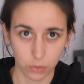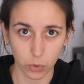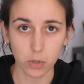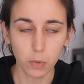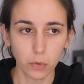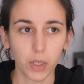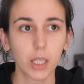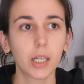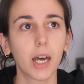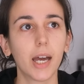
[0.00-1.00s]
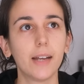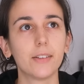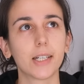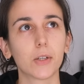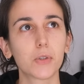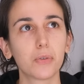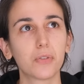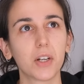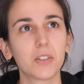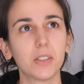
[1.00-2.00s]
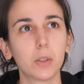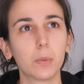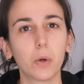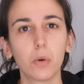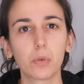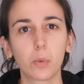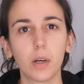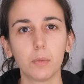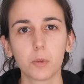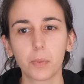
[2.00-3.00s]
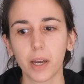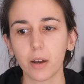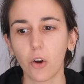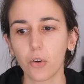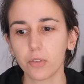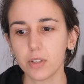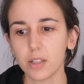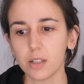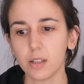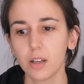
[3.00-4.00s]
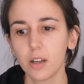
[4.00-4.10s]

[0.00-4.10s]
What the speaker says: was moving and I also felt a little bit overwhelmed by all the